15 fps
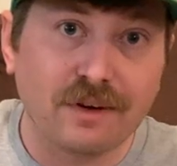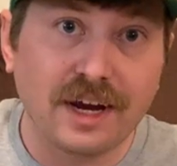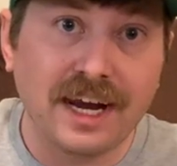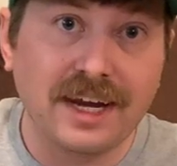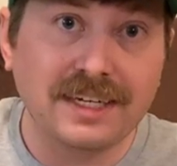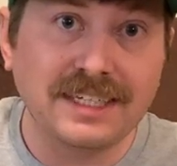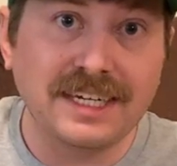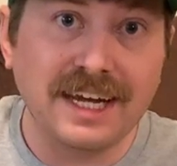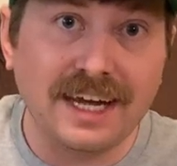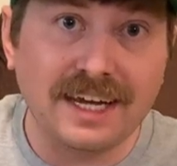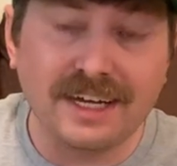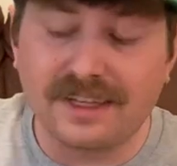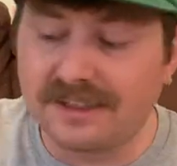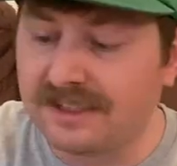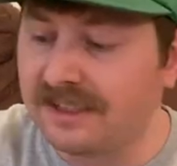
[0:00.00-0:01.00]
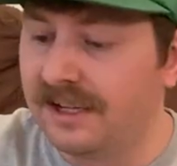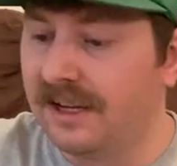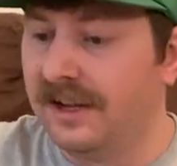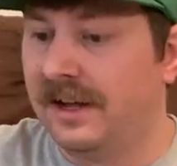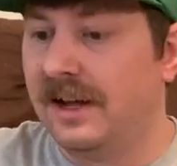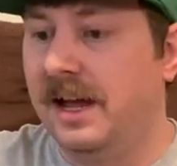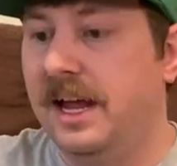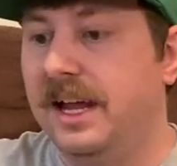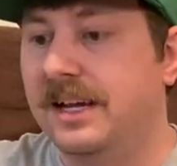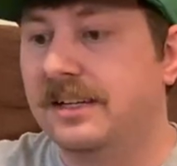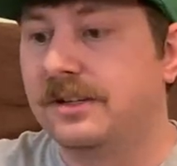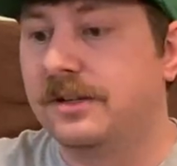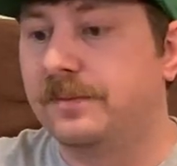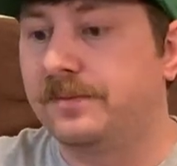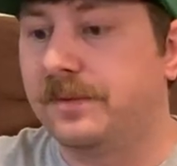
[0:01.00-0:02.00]
for Auntie Anne's,
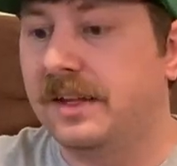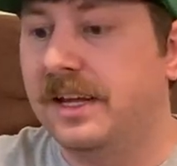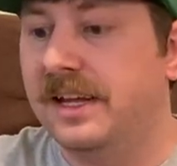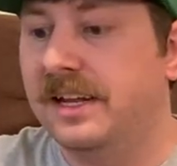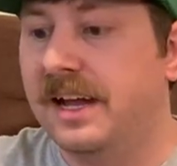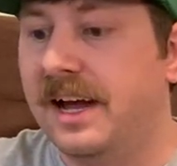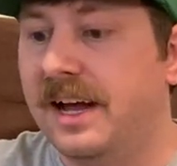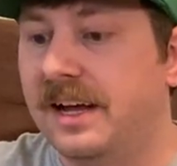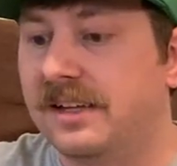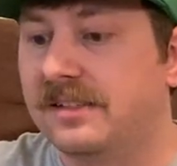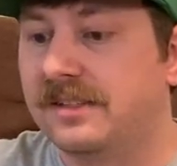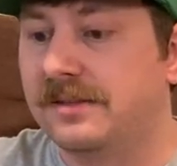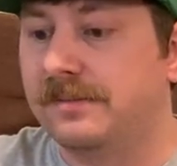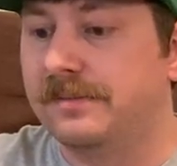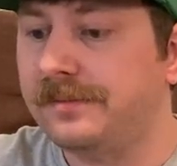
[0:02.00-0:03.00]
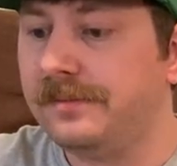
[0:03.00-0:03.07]
and it has